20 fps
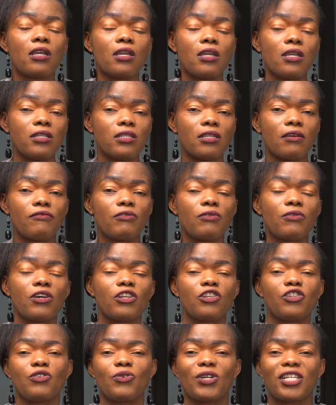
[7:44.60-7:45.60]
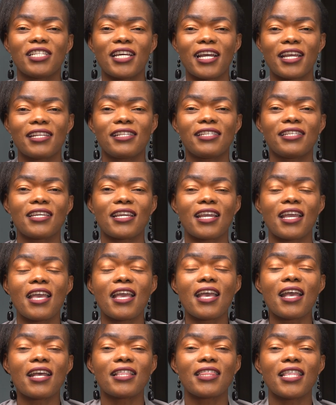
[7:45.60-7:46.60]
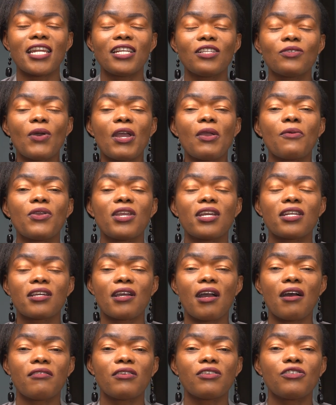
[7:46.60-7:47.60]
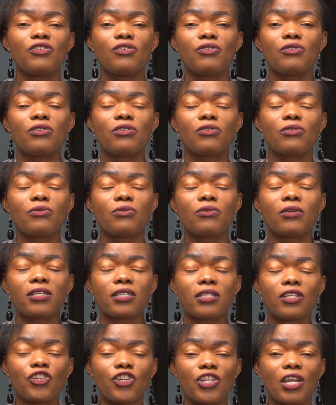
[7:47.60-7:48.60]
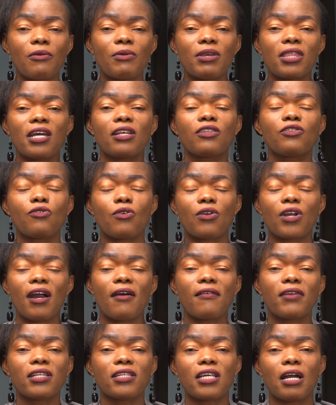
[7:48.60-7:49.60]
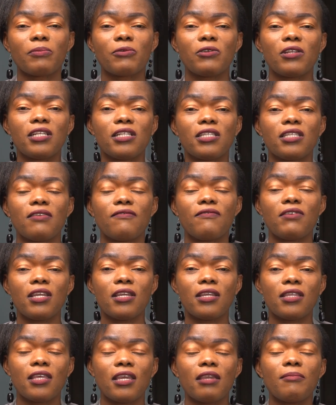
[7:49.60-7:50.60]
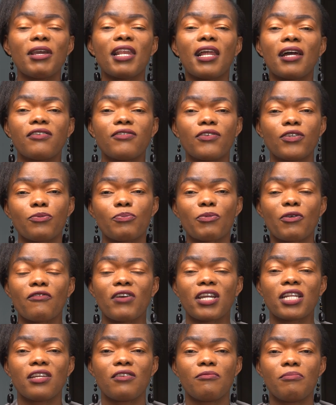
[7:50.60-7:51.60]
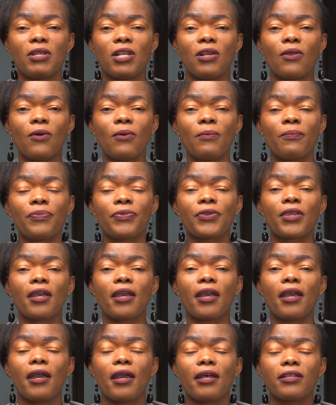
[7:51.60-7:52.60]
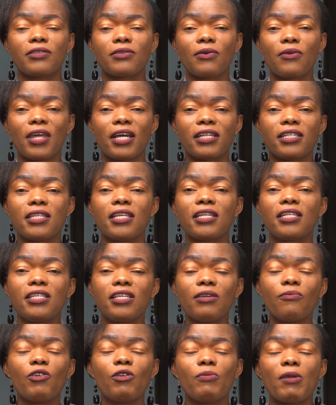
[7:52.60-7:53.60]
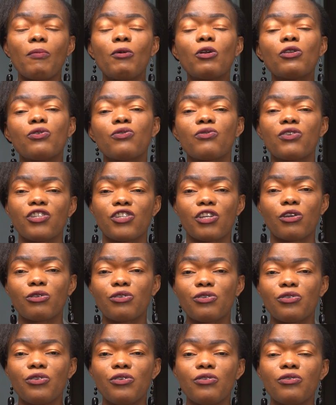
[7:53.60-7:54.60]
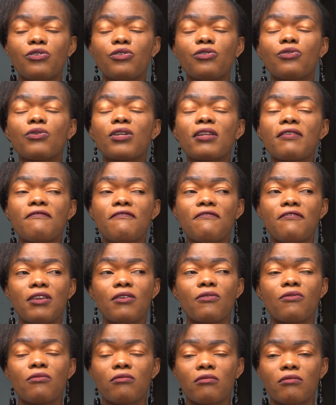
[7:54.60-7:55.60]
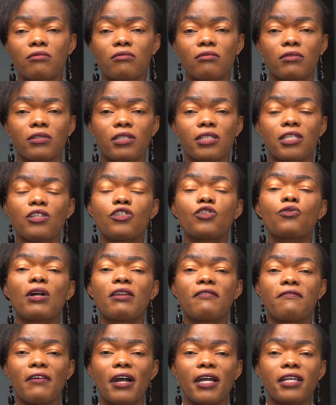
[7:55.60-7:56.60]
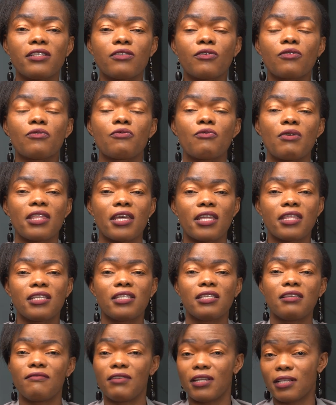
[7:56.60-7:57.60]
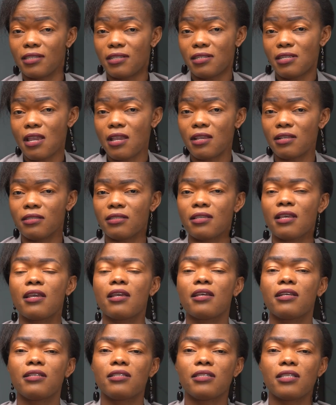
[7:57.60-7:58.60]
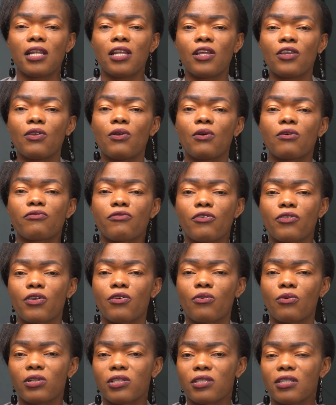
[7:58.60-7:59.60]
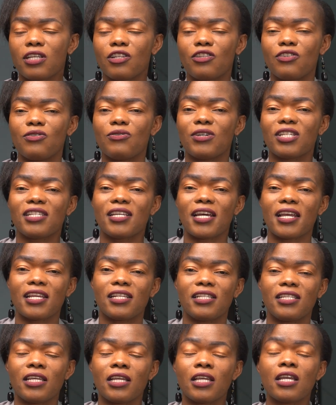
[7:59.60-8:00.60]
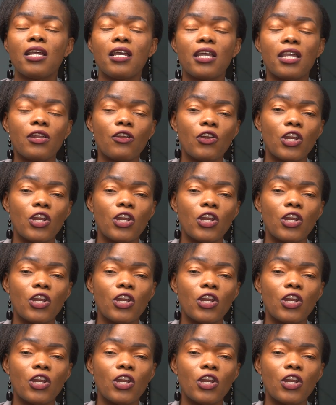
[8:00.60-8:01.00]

interview that you are targeting. And that is why we encourage you to share with us your current up-to-date CV in the email address provided below so that the team will be able to reach out to you to review, just to advise on whether the CV as it is selling you out for the roles that you are targeting in